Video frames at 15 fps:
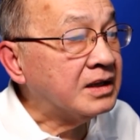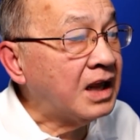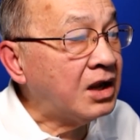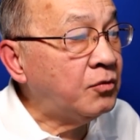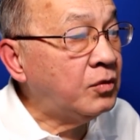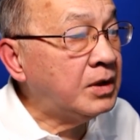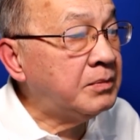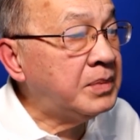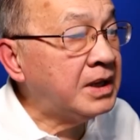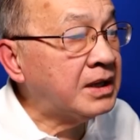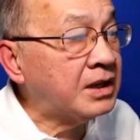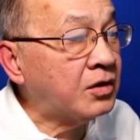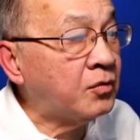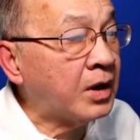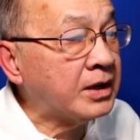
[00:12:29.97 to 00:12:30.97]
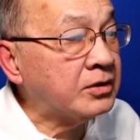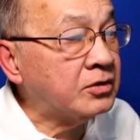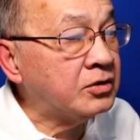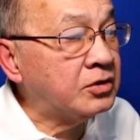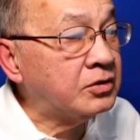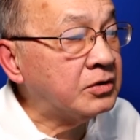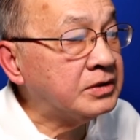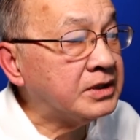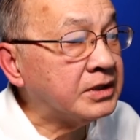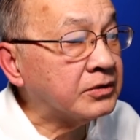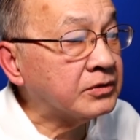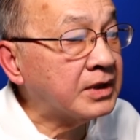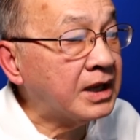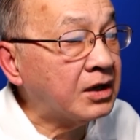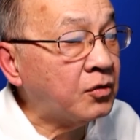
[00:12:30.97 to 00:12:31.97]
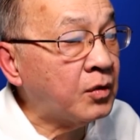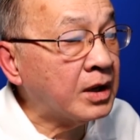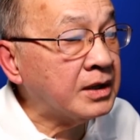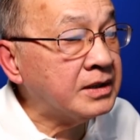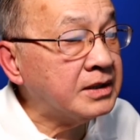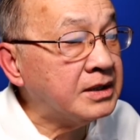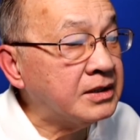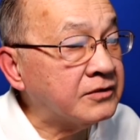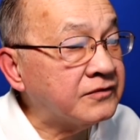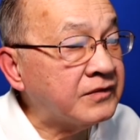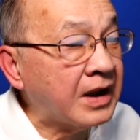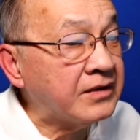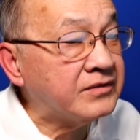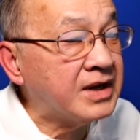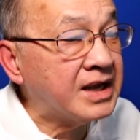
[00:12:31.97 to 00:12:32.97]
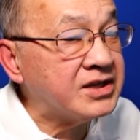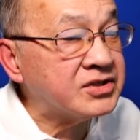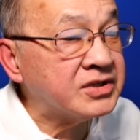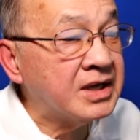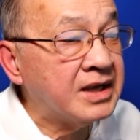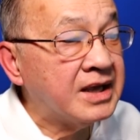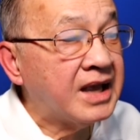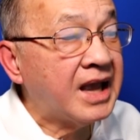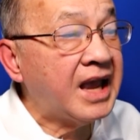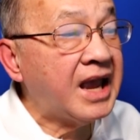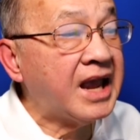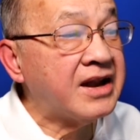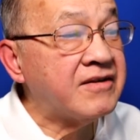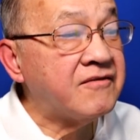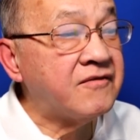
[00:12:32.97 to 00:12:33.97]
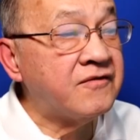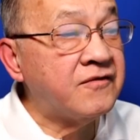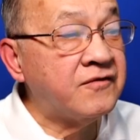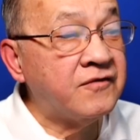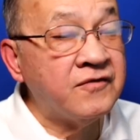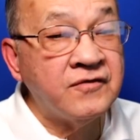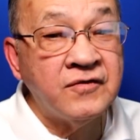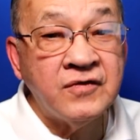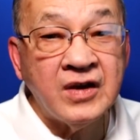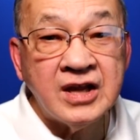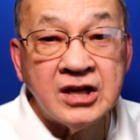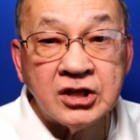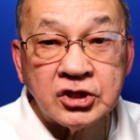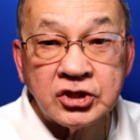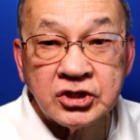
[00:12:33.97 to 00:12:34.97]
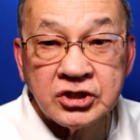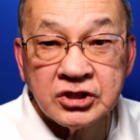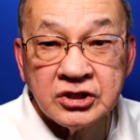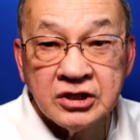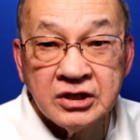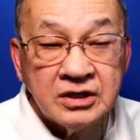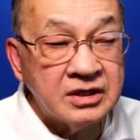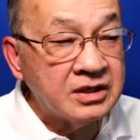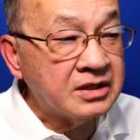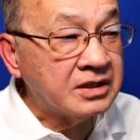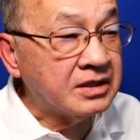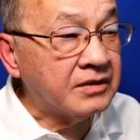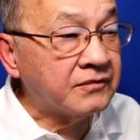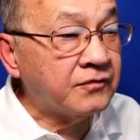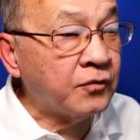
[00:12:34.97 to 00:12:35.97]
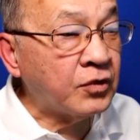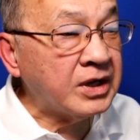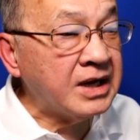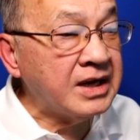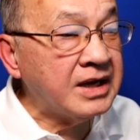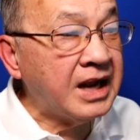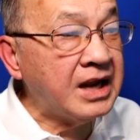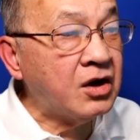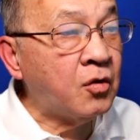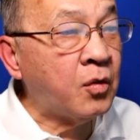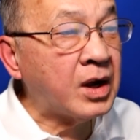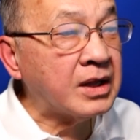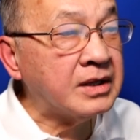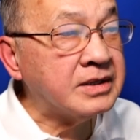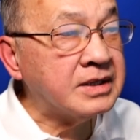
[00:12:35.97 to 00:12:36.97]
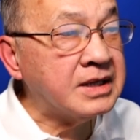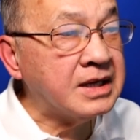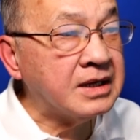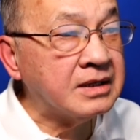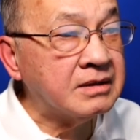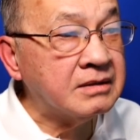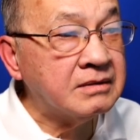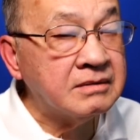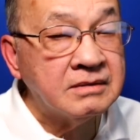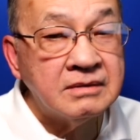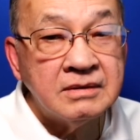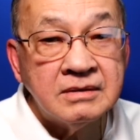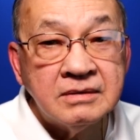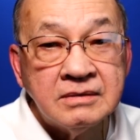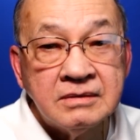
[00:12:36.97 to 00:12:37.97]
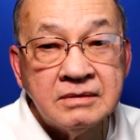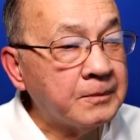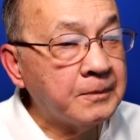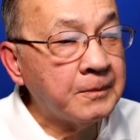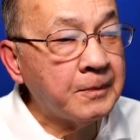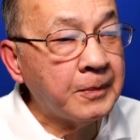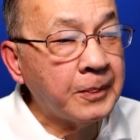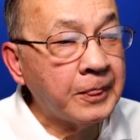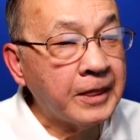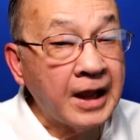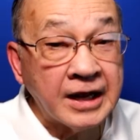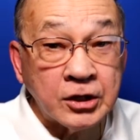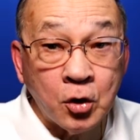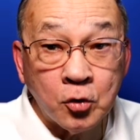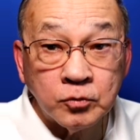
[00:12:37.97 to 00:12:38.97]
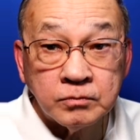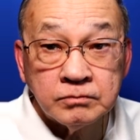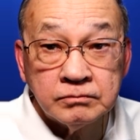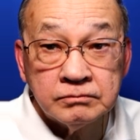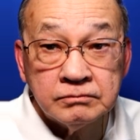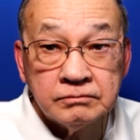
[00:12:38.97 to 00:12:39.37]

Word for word: they will be required to do the hotel quarantine of 5 days and finish the 14-day quarantine at home.